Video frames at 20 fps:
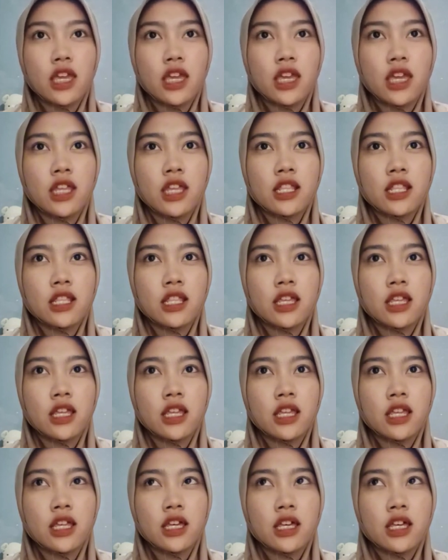
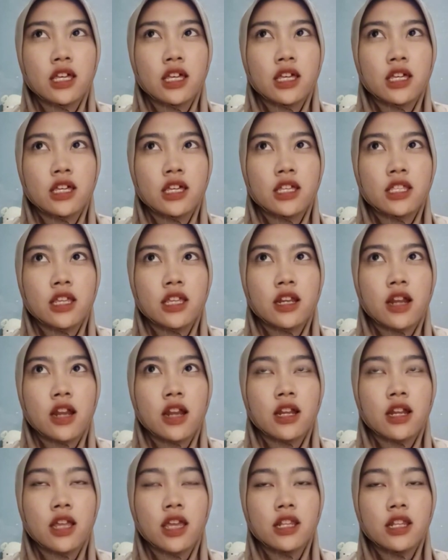there
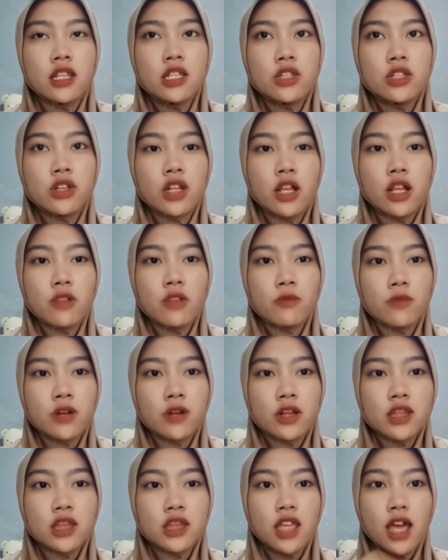are additional
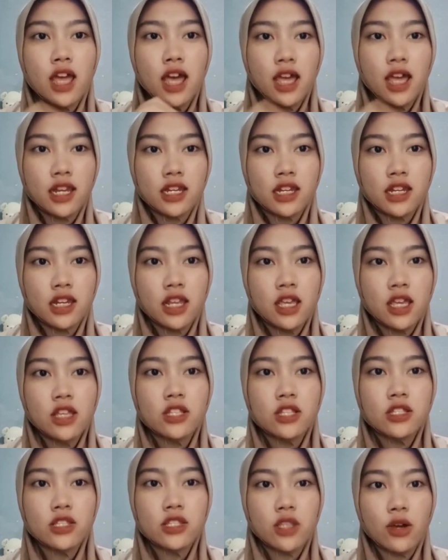word un,
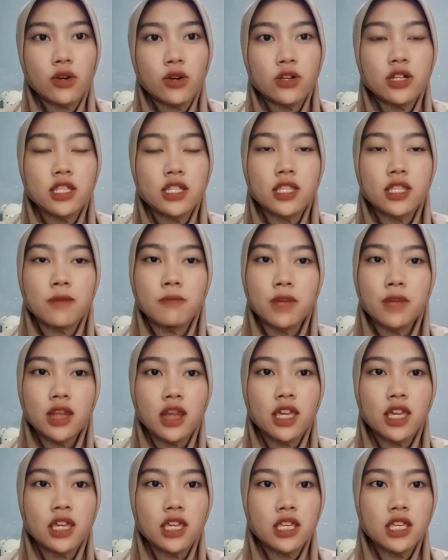so the
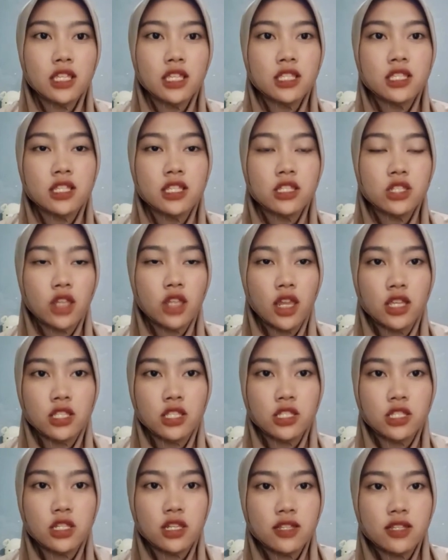meaning is
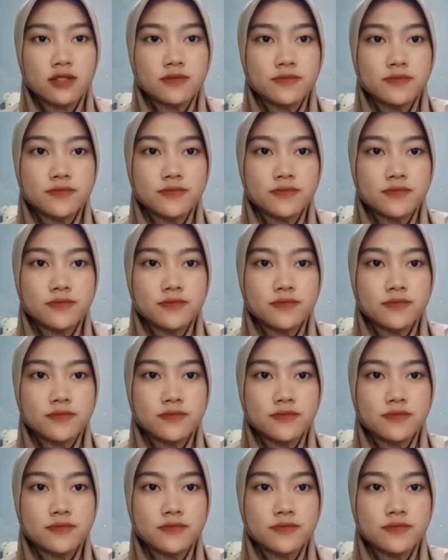changed.